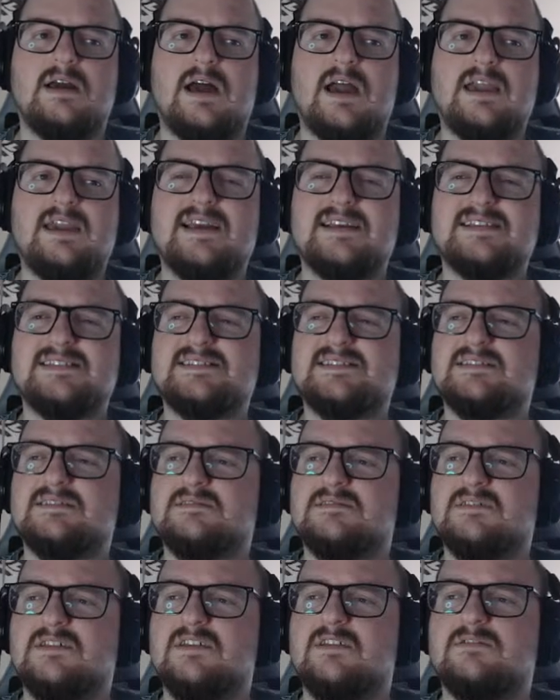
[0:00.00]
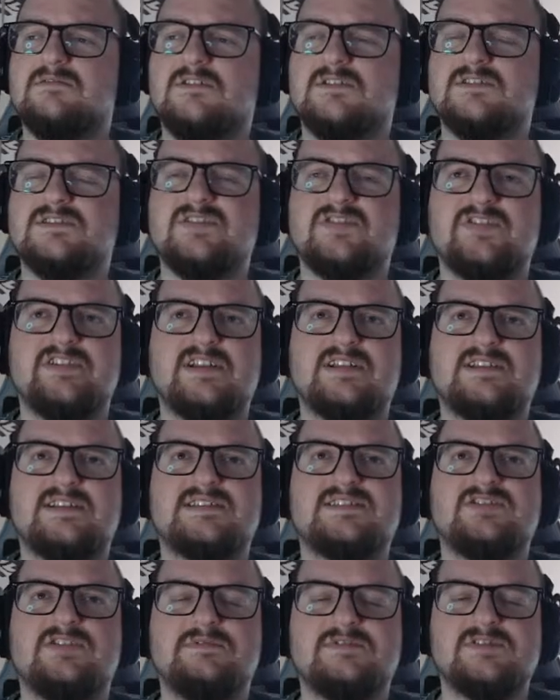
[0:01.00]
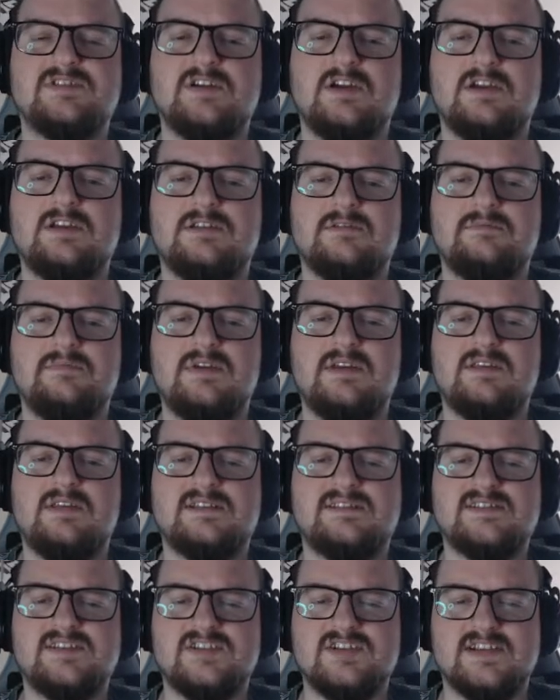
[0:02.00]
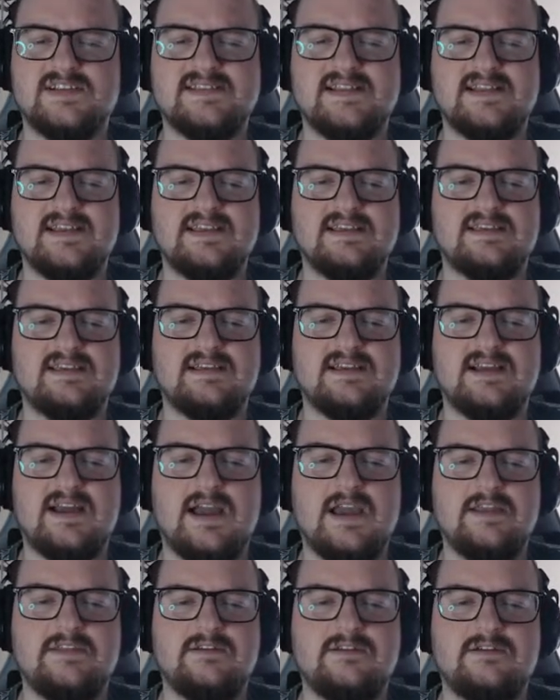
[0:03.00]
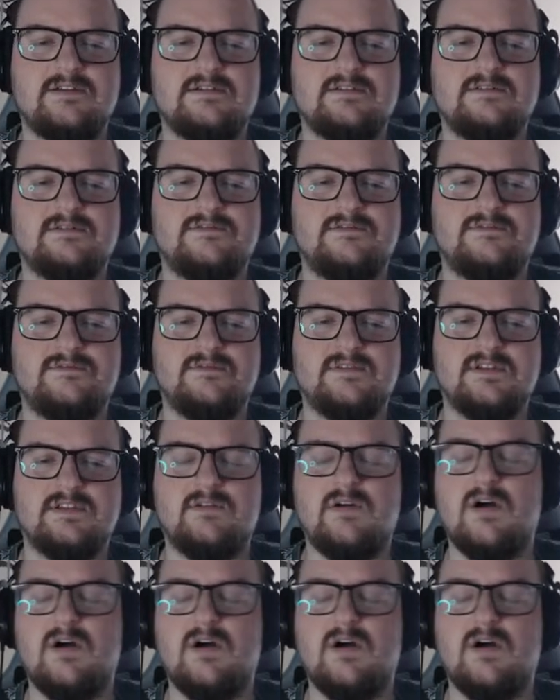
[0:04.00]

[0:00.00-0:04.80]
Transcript: I guess, considering that the stream is going to be, it's just like kind of,